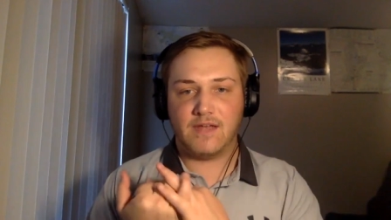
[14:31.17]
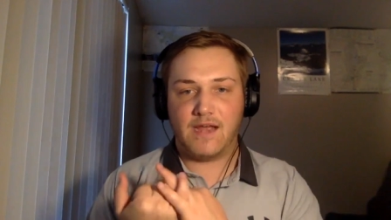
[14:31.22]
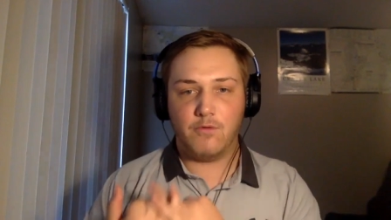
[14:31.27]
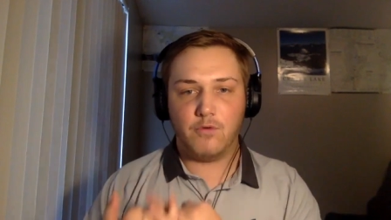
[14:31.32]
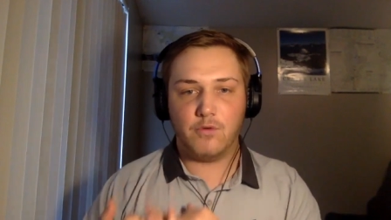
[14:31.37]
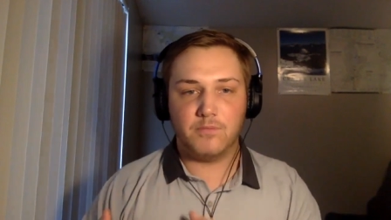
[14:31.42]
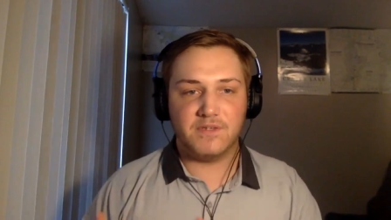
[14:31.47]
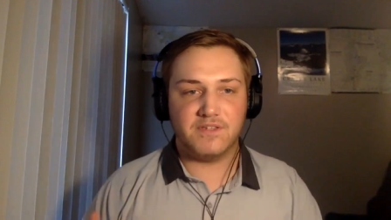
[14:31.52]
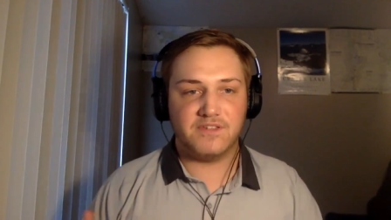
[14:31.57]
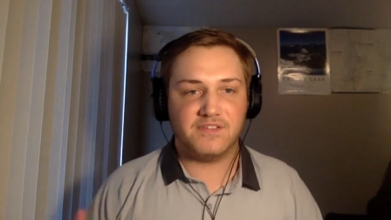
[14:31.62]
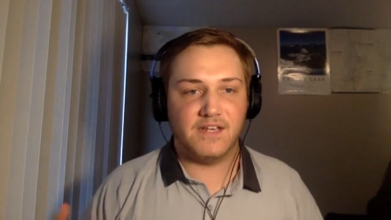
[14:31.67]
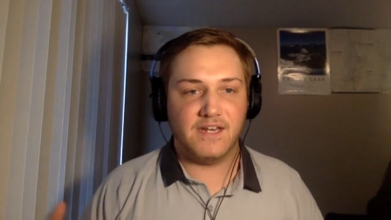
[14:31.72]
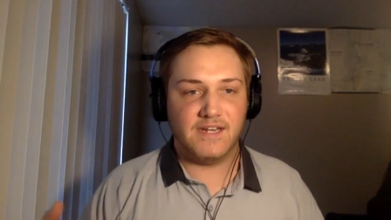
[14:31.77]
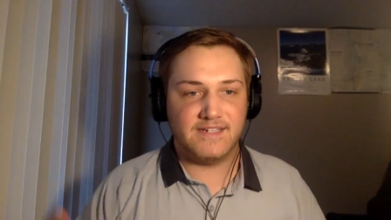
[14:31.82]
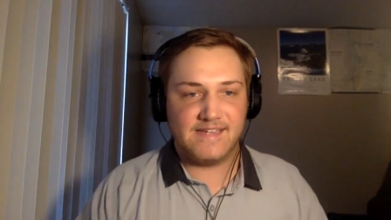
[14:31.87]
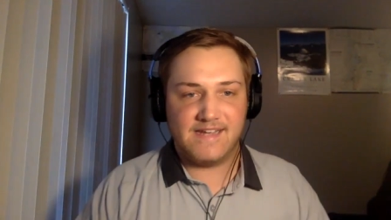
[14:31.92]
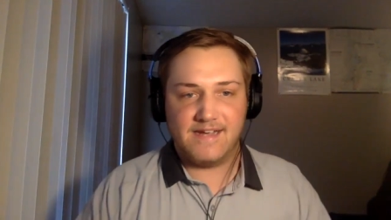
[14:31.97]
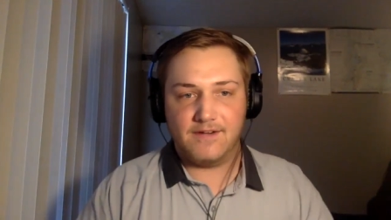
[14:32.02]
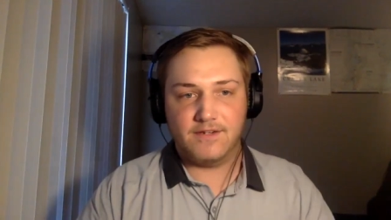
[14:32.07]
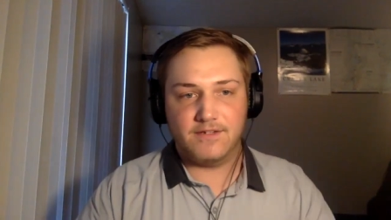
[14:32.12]
I will be sitting
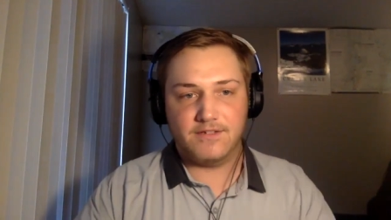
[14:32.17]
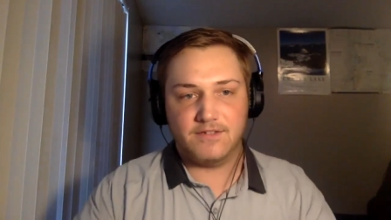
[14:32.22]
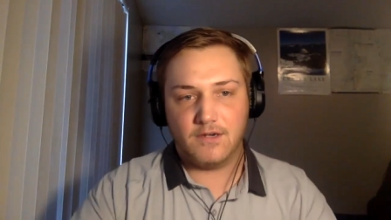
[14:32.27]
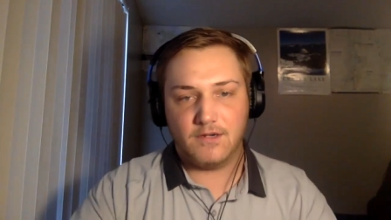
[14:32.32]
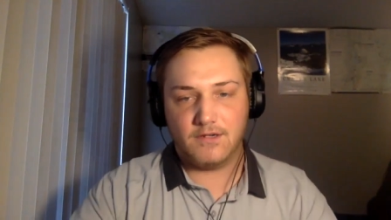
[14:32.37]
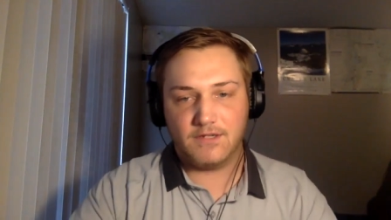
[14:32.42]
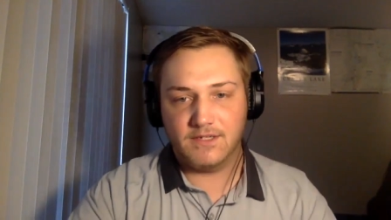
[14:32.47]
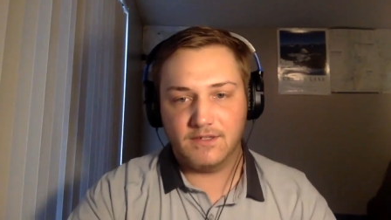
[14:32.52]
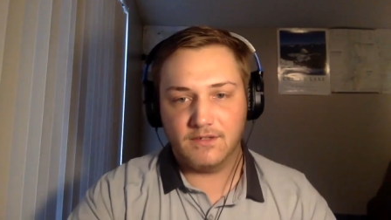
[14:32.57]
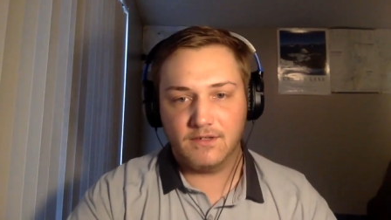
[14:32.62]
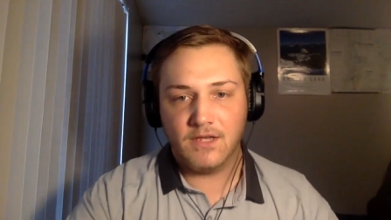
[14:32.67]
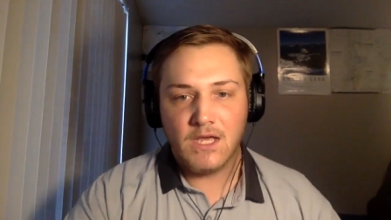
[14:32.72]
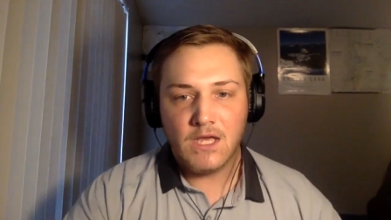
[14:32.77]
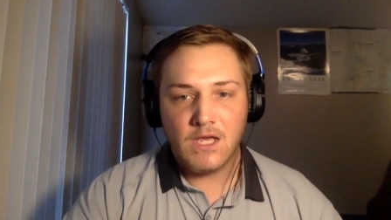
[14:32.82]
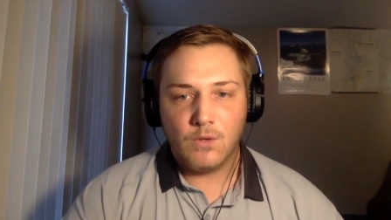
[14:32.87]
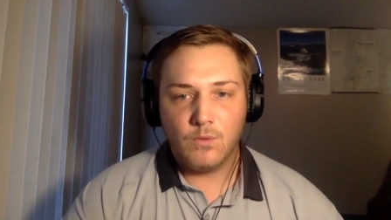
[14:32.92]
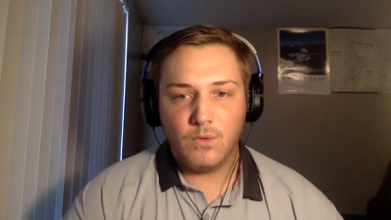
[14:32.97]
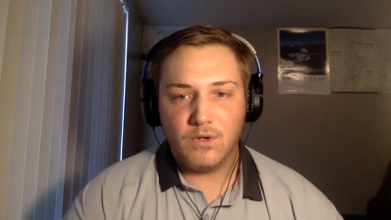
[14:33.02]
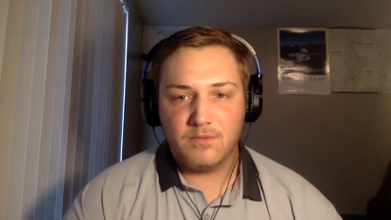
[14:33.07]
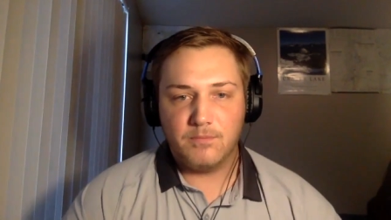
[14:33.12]
down and talking
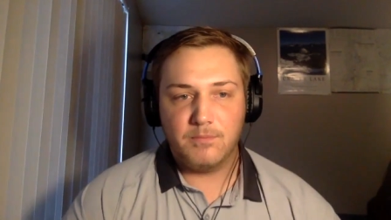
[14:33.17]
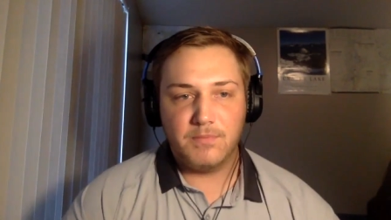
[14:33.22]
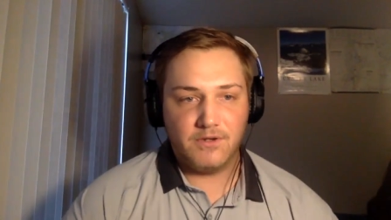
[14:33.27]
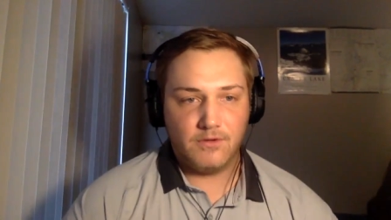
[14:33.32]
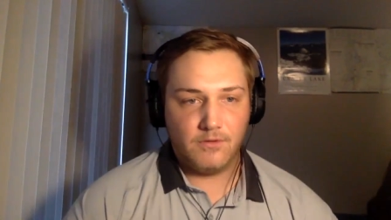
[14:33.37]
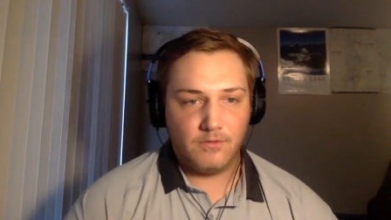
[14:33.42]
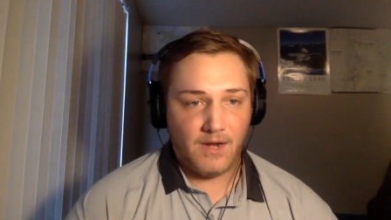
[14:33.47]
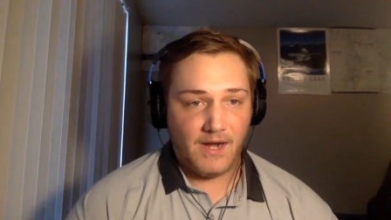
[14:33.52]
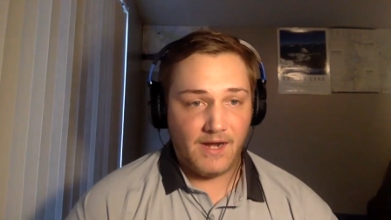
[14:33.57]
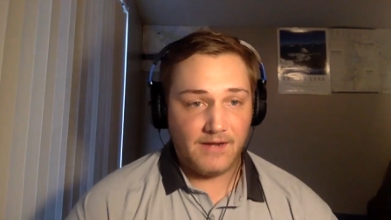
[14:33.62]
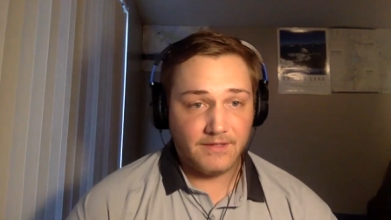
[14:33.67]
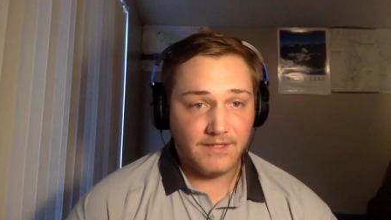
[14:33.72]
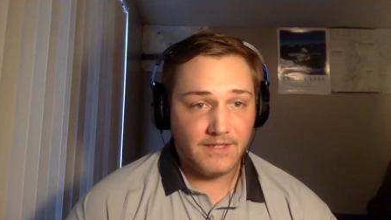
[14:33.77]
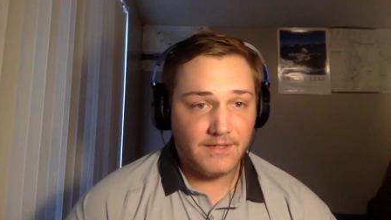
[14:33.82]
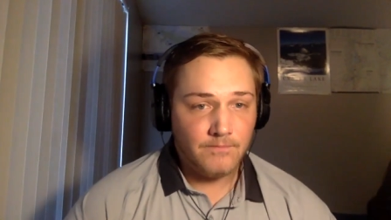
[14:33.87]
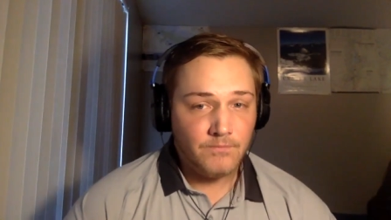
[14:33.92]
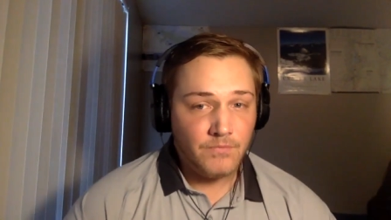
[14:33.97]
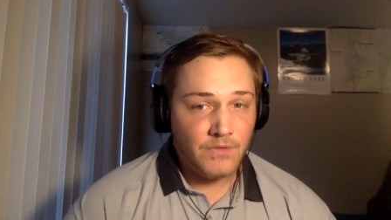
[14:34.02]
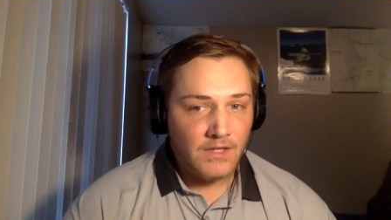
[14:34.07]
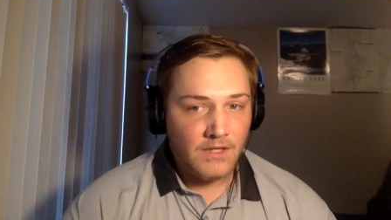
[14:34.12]
with Bill
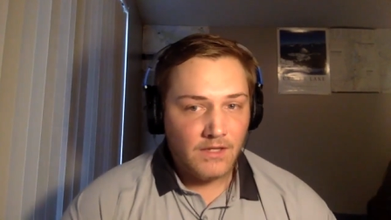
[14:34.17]
Riley,